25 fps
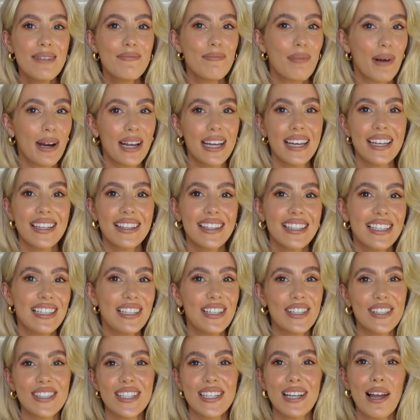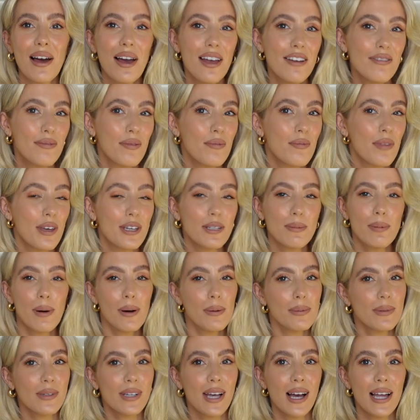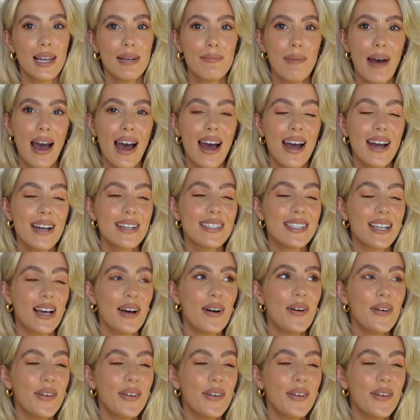bringing the look to life with those pops of color bags.